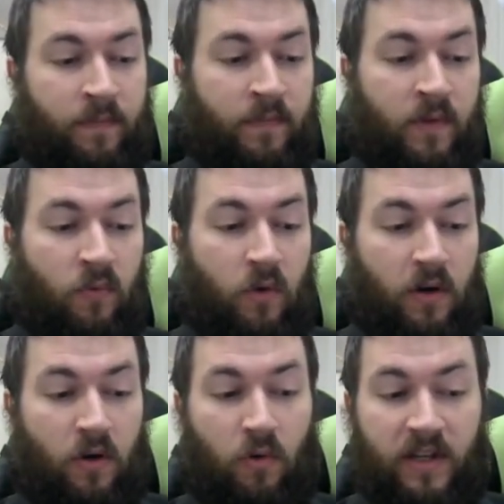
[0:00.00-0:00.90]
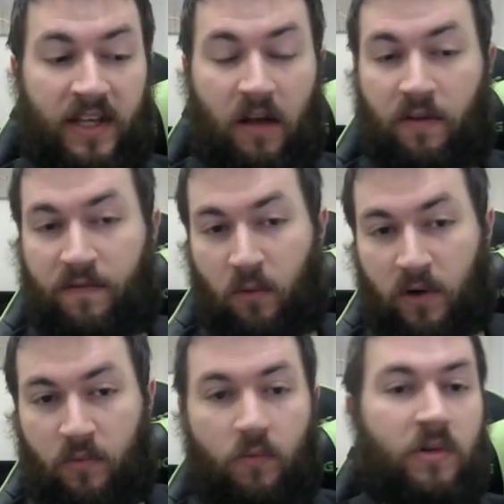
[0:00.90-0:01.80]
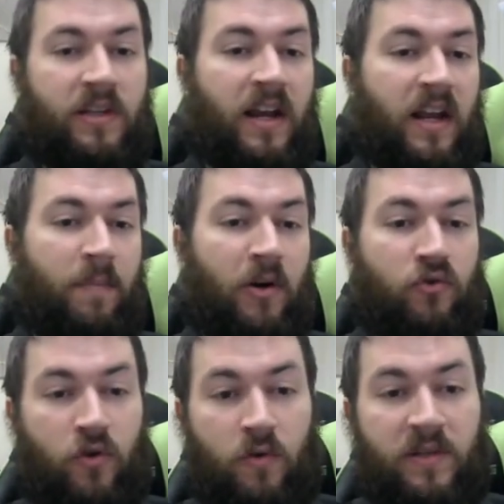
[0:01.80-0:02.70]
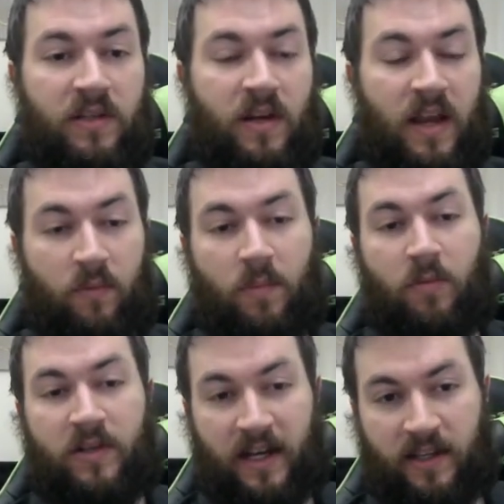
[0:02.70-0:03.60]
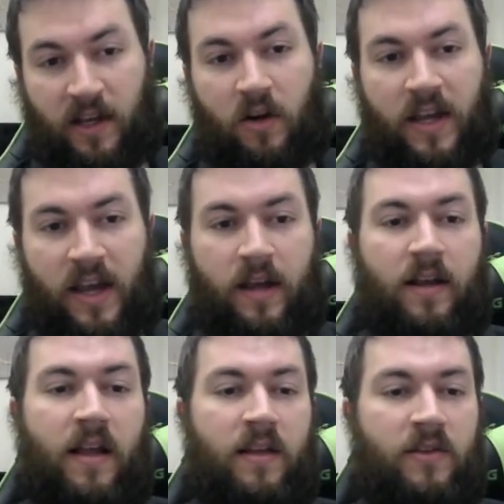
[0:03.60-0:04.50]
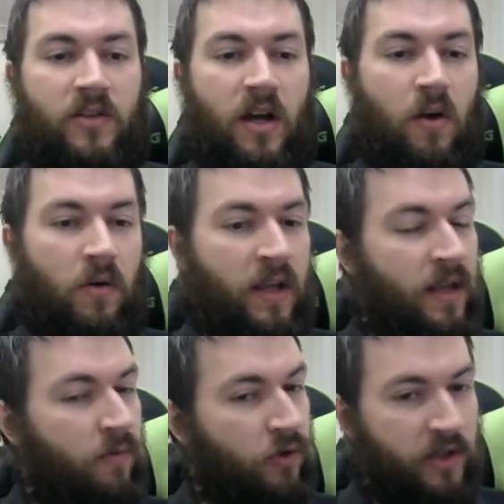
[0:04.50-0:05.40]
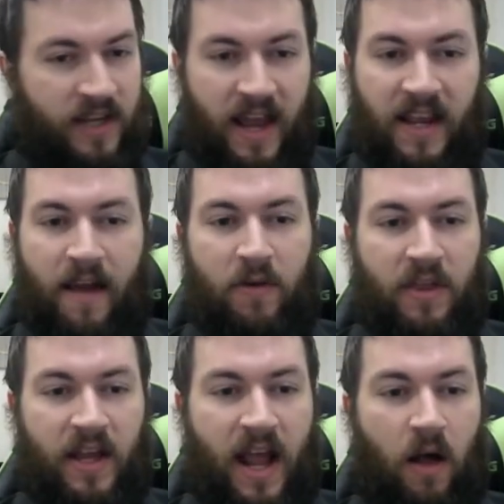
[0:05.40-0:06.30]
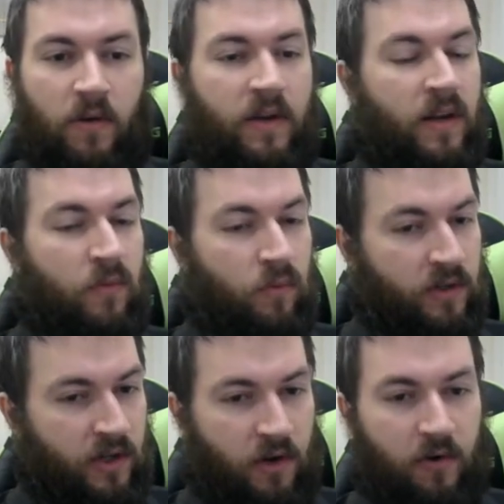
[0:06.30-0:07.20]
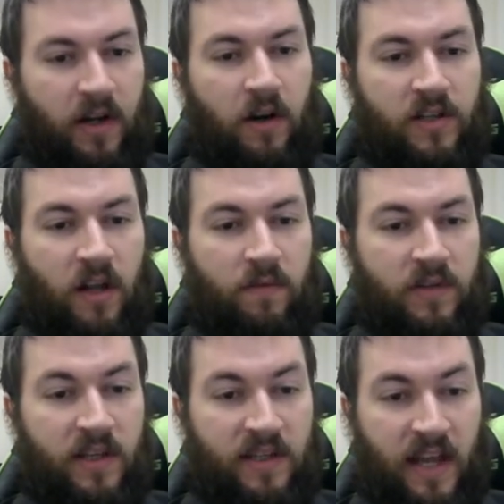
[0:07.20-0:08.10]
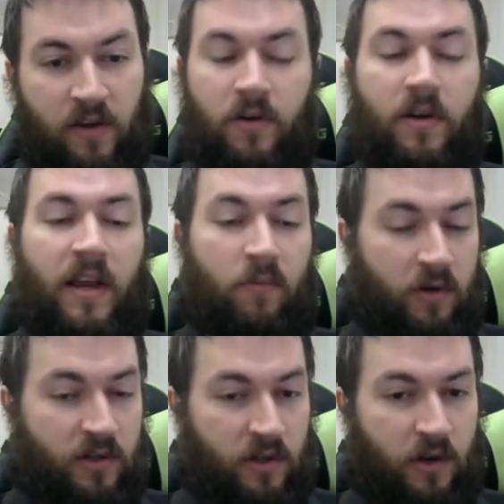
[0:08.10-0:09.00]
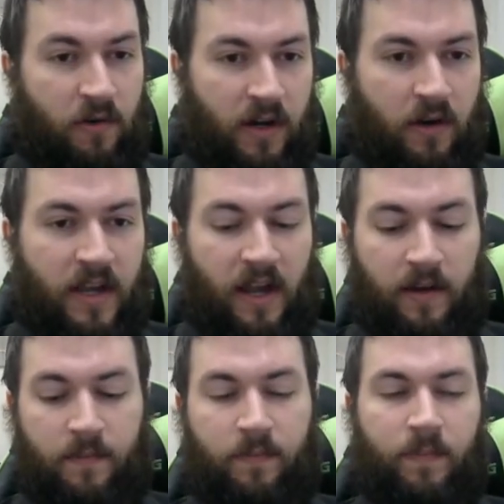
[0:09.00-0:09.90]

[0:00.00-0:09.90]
We're holding down the fort, we're setting up our troops, and we're protecting our king. So we're just getting everything out. We're securing ourselves in the center, and we're securing our king.